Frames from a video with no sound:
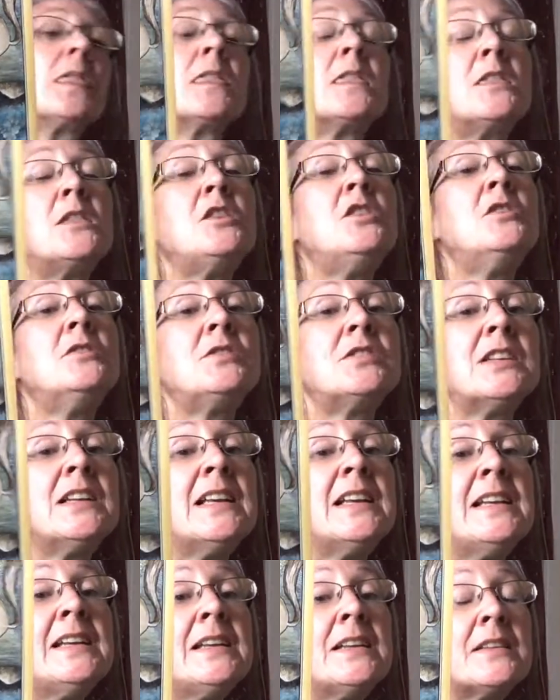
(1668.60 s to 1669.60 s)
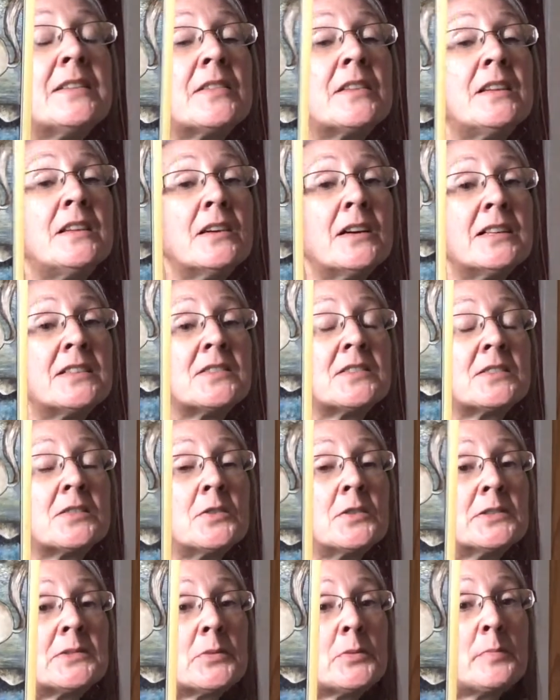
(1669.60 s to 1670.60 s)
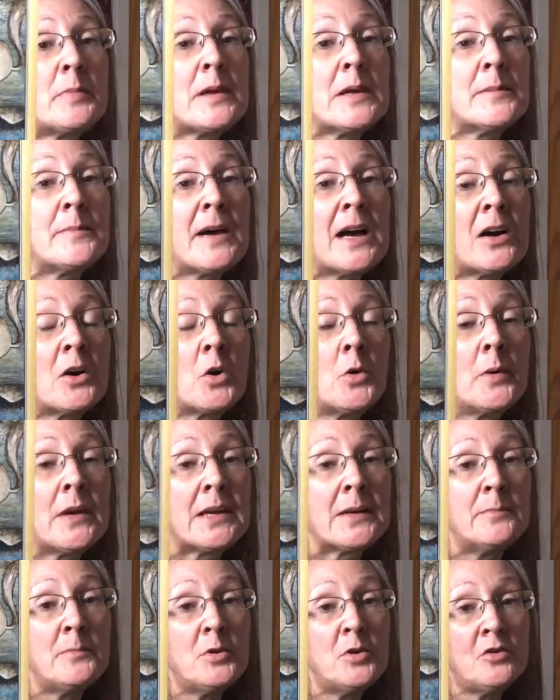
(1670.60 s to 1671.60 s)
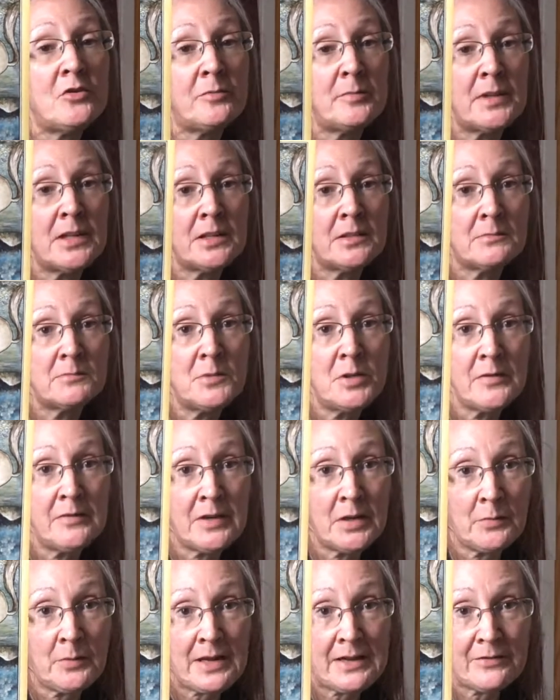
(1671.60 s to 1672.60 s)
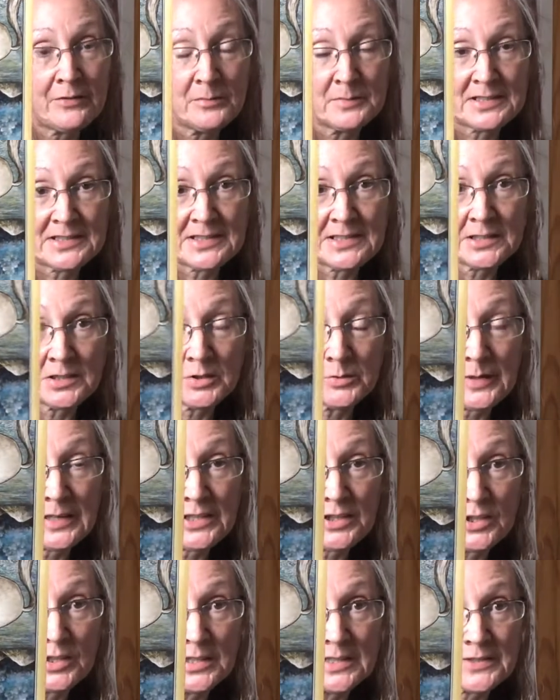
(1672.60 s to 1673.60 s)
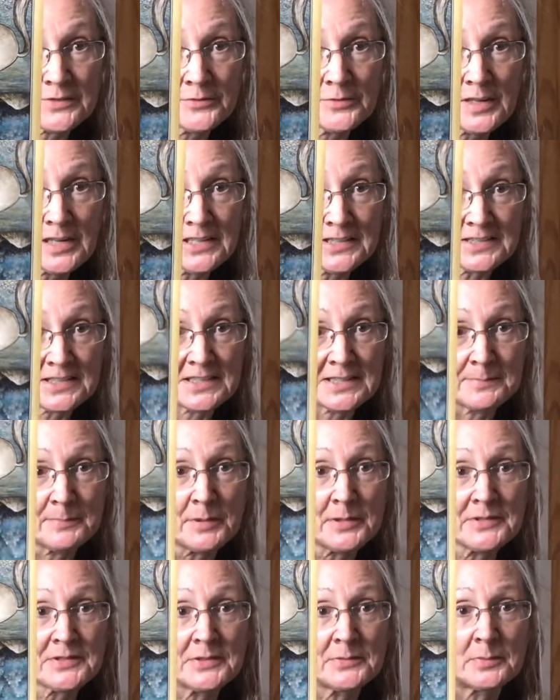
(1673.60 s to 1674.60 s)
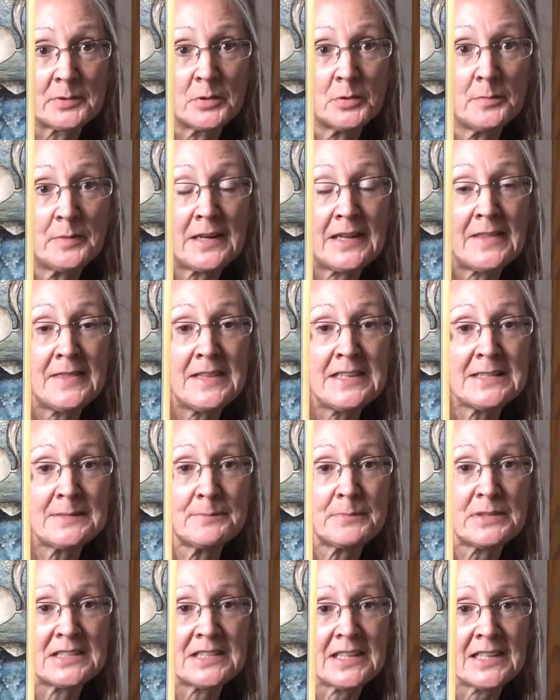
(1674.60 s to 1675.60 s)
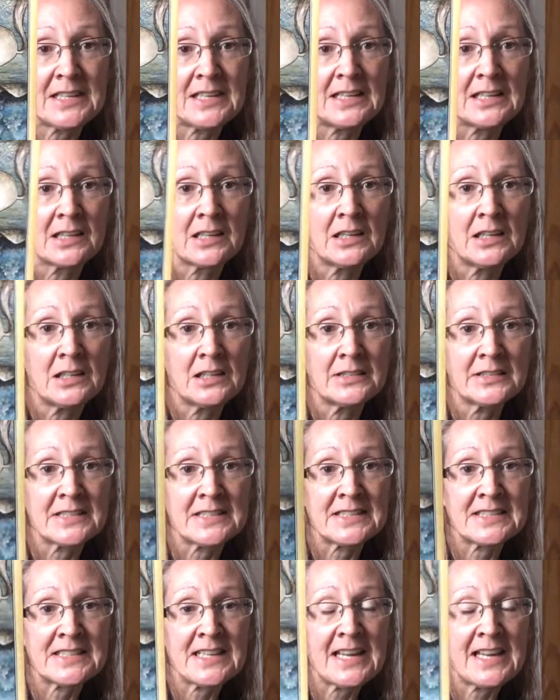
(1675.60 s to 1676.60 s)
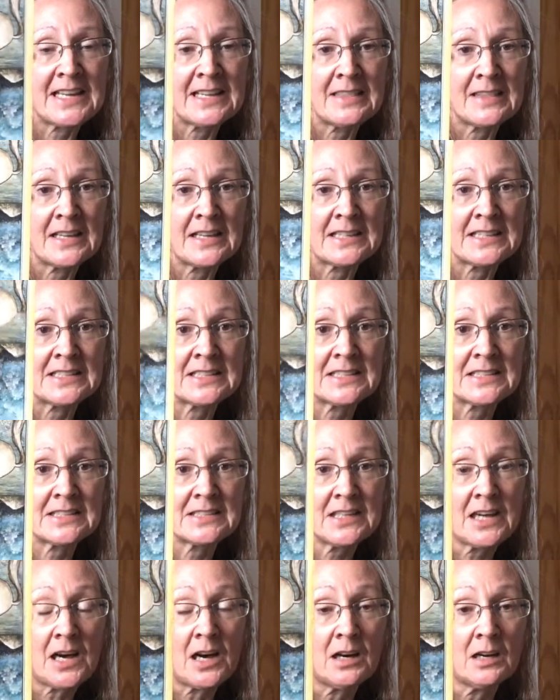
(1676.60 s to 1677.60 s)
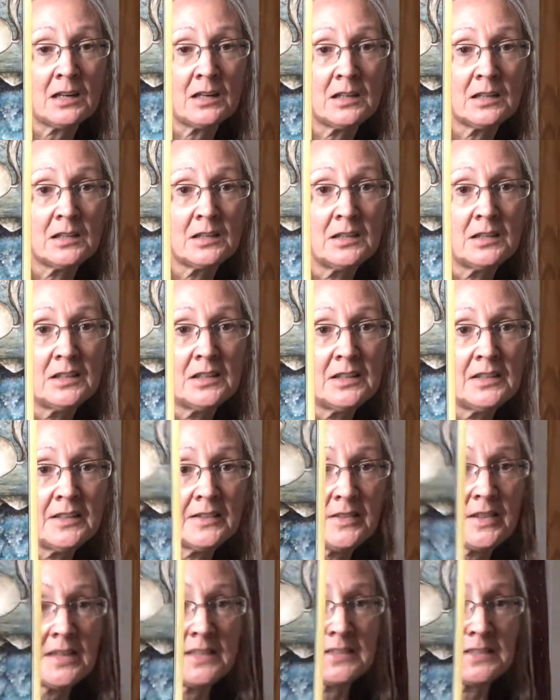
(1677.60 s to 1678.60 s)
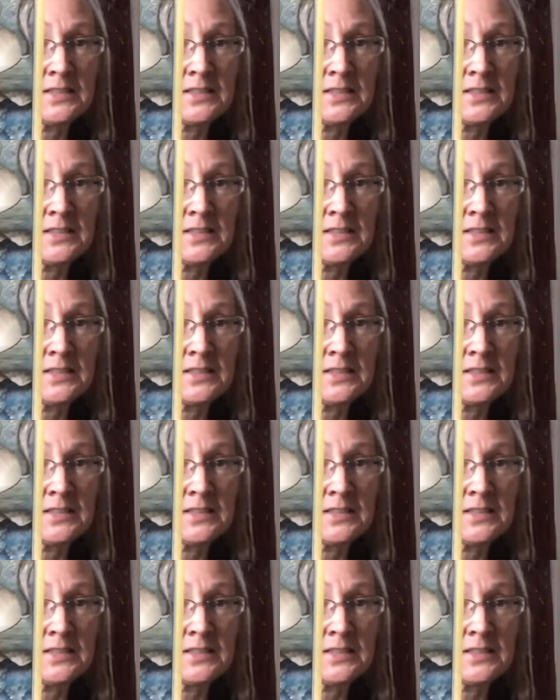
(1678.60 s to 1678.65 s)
usually the Knight of Swords would be about quick movement, moving away from a situation as fast as possible, but in this particular card it's saying that it's stuck. There's a